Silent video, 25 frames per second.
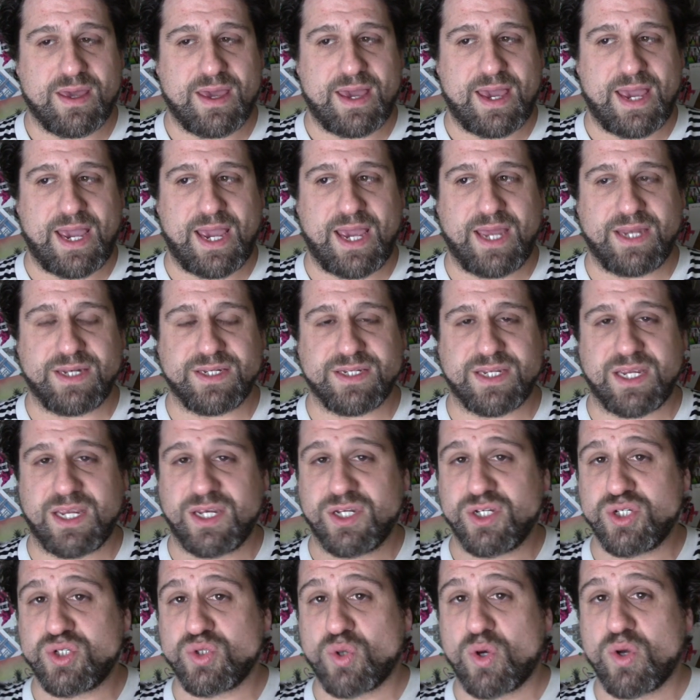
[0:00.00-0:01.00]
and
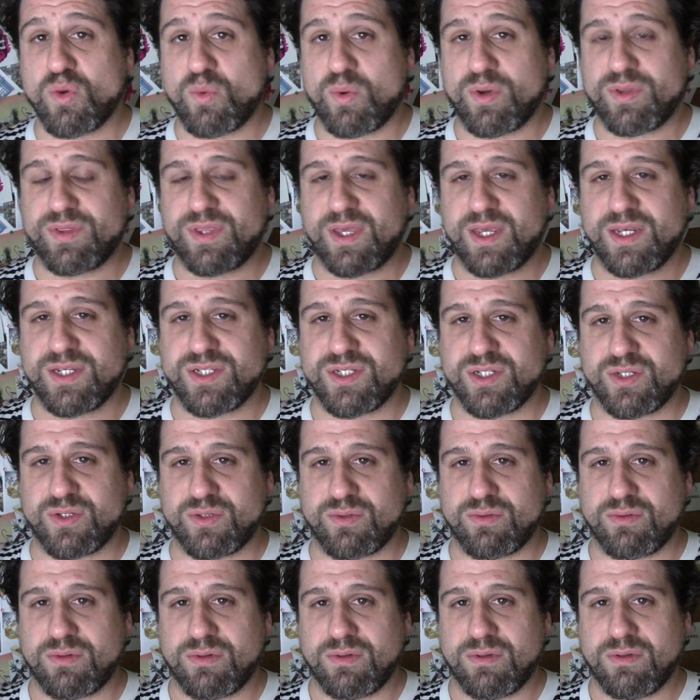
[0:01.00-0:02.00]
enjoy what they
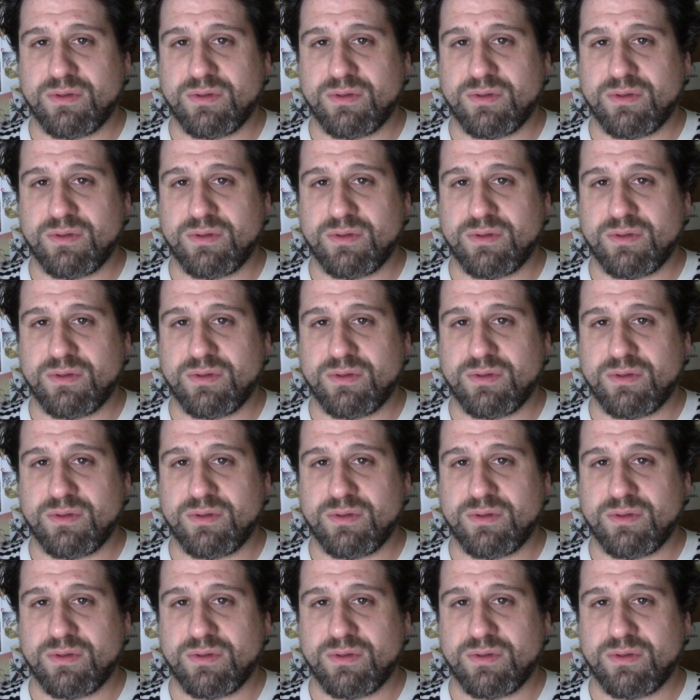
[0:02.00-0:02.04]
do,